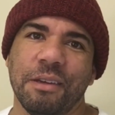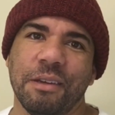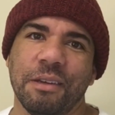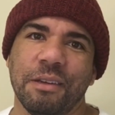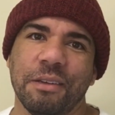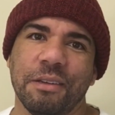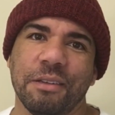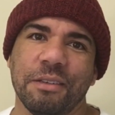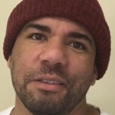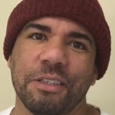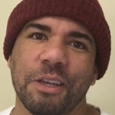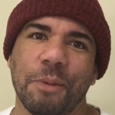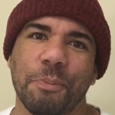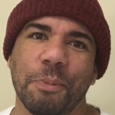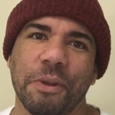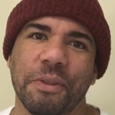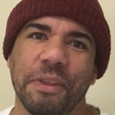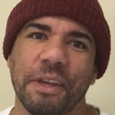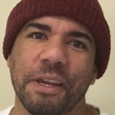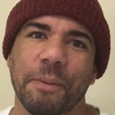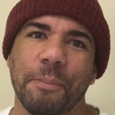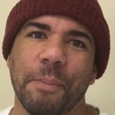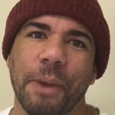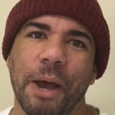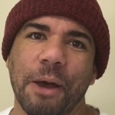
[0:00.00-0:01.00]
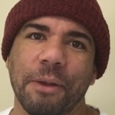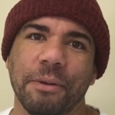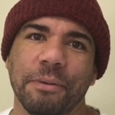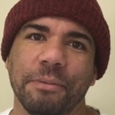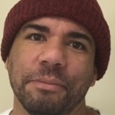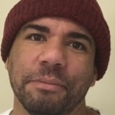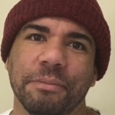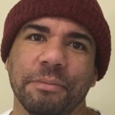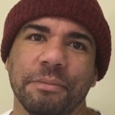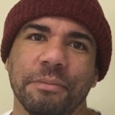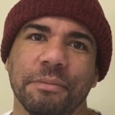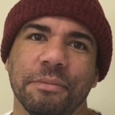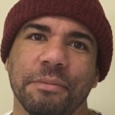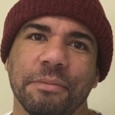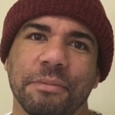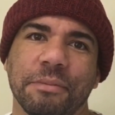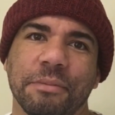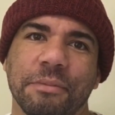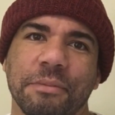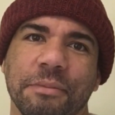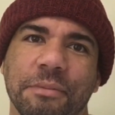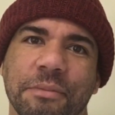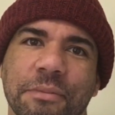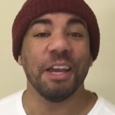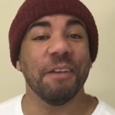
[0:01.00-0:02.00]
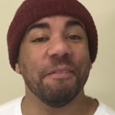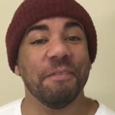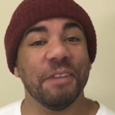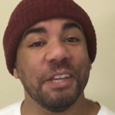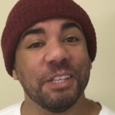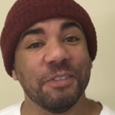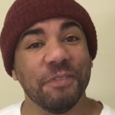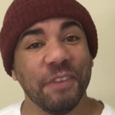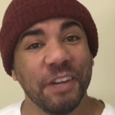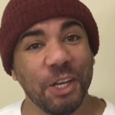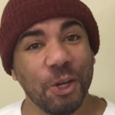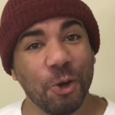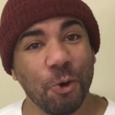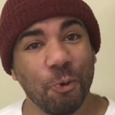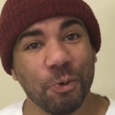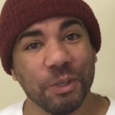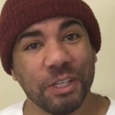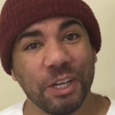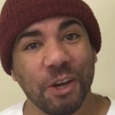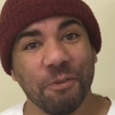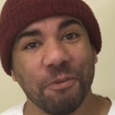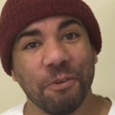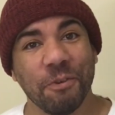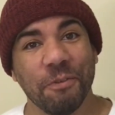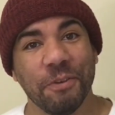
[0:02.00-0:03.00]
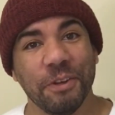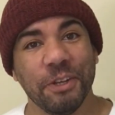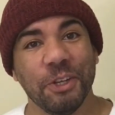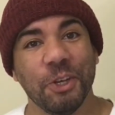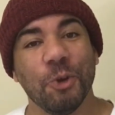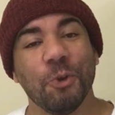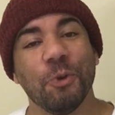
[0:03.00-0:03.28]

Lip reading: Something to think about. If this video was helpful for you,